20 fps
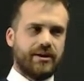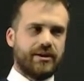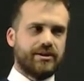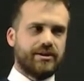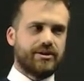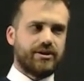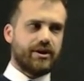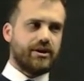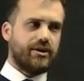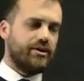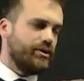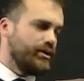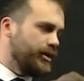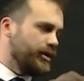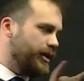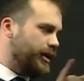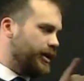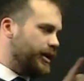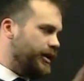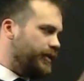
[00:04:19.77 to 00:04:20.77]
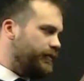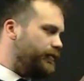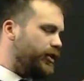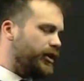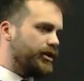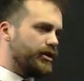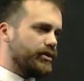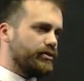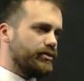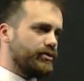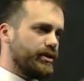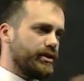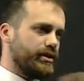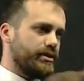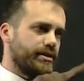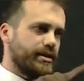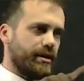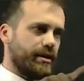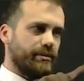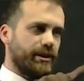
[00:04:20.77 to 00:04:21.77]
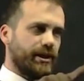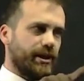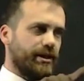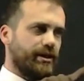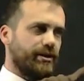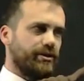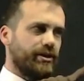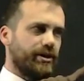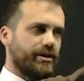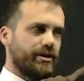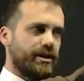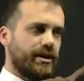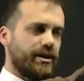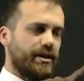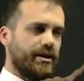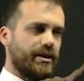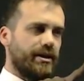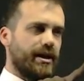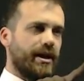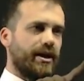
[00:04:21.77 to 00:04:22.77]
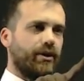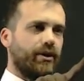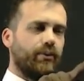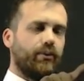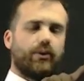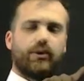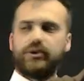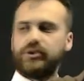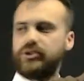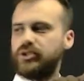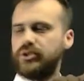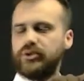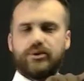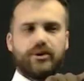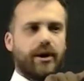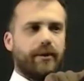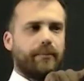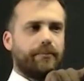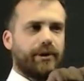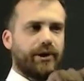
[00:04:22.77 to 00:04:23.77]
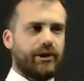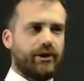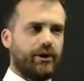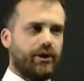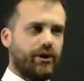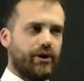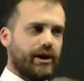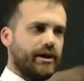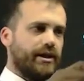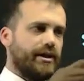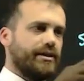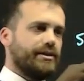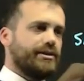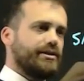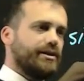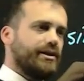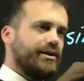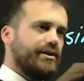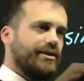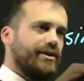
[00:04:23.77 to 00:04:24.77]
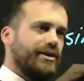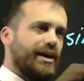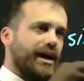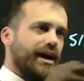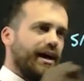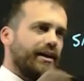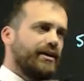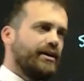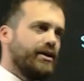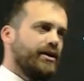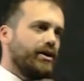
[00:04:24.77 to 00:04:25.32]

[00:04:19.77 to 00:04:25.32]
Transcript: So if I know this double angle identity and I want to apply it to that,